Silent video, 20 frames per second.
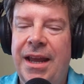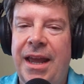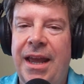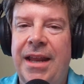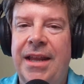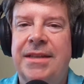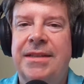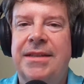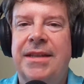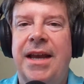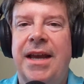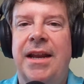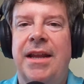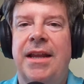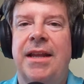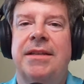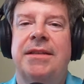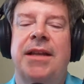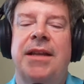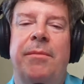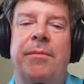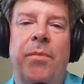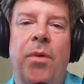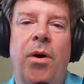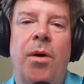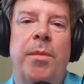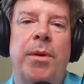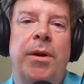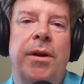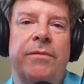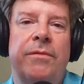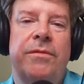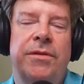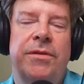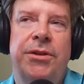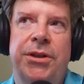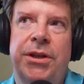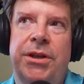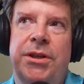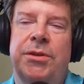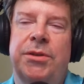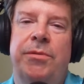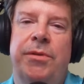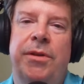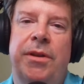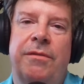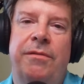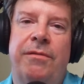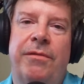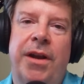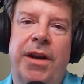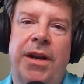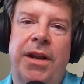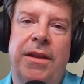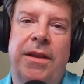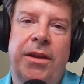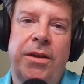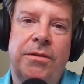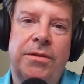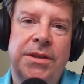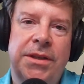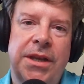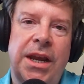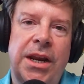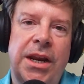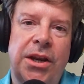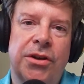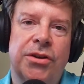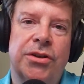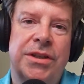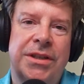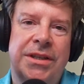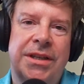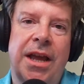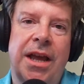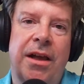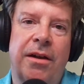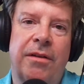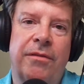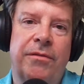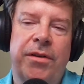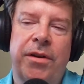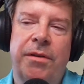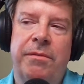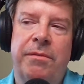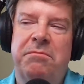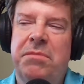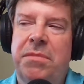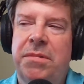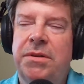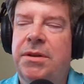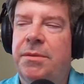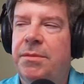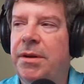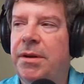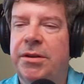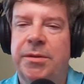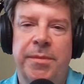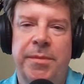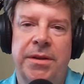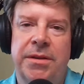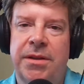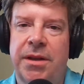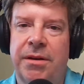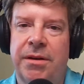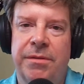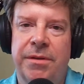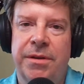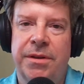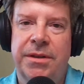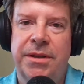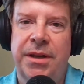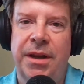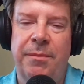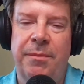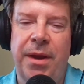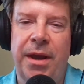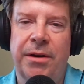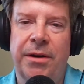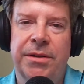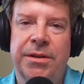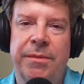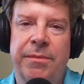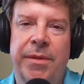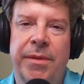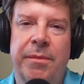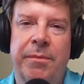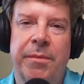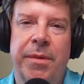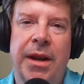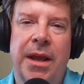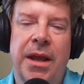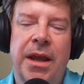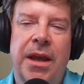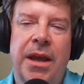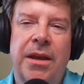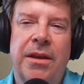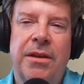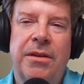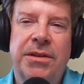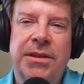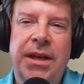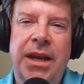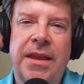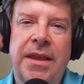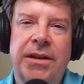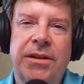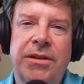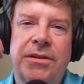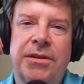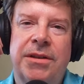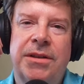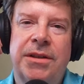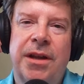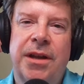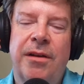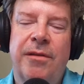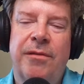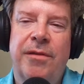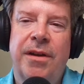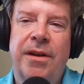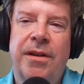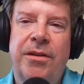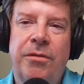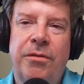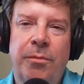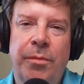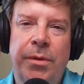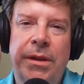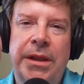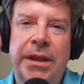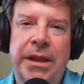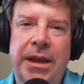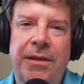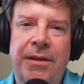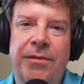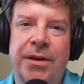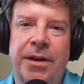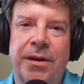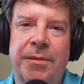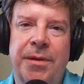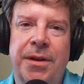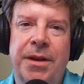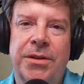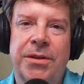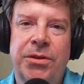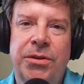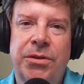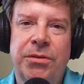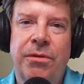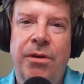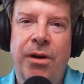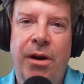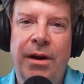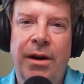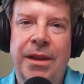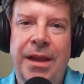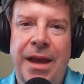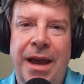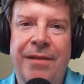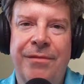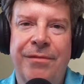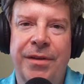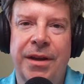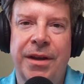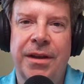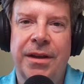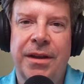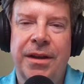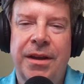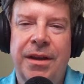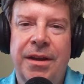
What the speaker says: And it's that moment of she's really funny that you say to yourself. No, sometimes you might say to a seatmate or something, but you say that to yourself and you believe it because you are laughing.